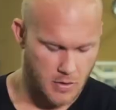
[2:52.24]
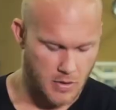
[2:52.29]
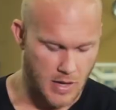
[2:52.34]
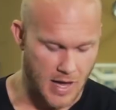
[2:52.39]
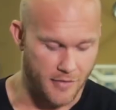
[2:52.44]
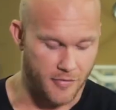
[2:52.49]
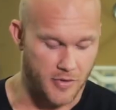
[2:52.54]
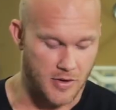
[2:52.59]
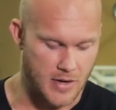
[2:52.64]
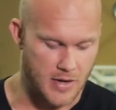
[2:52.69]

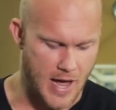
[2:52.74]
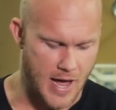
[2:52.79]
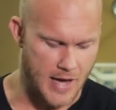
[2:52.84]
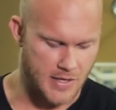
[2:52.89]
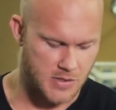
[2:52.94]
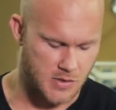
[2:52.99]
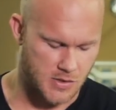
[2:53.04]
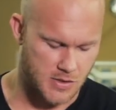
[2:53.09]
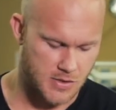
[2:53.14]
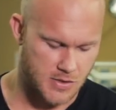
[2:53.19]
Evan
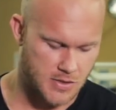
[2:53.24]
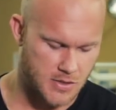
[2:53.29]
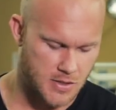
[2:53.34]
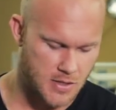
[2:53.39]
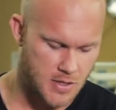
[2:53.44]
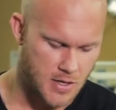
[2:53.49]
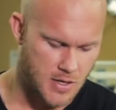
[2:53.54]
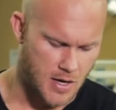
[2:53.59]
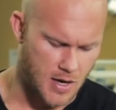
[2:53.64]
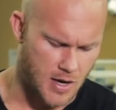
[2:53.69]
asks,
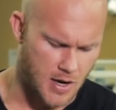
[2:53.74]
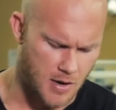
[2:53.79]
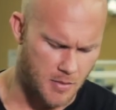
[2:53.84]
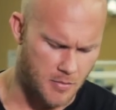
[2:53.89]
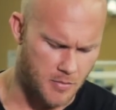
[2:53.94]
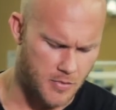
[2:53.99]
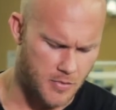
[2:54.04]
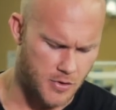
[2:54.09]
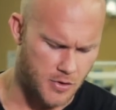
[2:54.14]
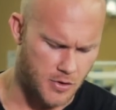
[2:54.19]

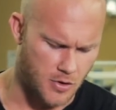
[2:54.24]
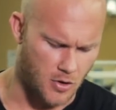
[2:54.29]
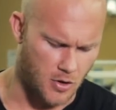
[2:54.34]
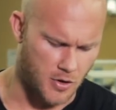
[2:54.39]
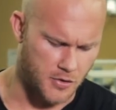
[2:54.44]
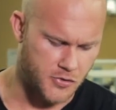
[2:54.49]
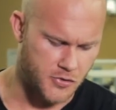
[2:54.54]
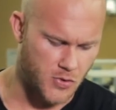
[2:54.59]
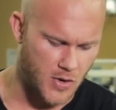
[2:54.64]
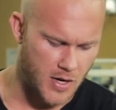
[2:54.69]
your
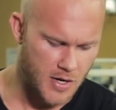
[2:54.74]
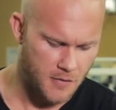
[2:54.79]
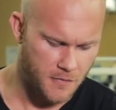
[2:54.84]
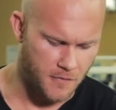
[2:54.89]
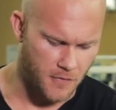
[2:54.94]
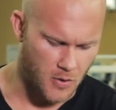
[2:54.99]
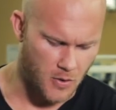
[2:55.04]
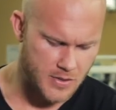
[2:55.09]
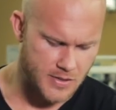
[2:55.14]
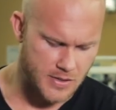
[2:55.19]
training
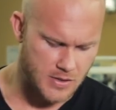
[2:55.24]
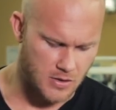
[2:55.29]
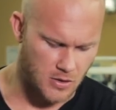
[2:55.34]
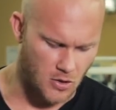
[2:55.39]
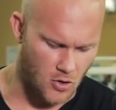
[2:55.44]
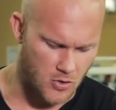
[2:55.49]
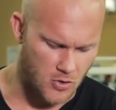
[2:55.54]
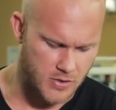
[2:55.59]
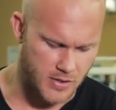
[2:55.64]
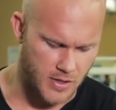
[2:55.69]
focuses
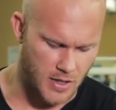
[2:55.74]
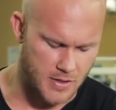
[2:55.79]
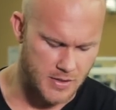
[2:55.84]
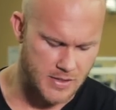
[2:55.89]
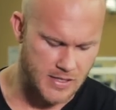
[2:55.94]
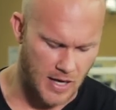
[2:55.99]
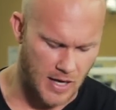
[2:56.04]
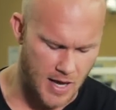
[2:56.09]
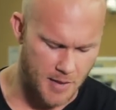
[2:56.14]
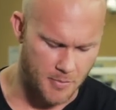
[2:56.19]
largely on
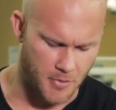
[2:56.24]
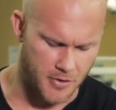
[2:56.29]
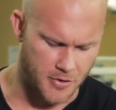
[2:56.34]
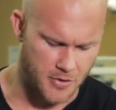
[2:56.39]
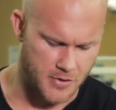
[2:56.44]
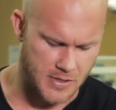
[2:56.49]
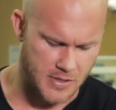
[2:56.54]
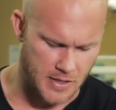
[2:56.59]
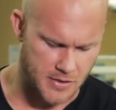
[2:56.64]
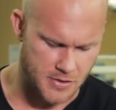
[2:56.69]
time under
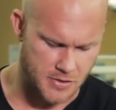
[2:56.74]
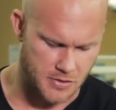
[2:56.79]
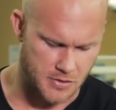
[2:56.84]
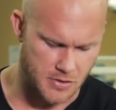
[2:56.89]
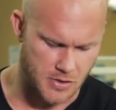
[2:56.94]
tension.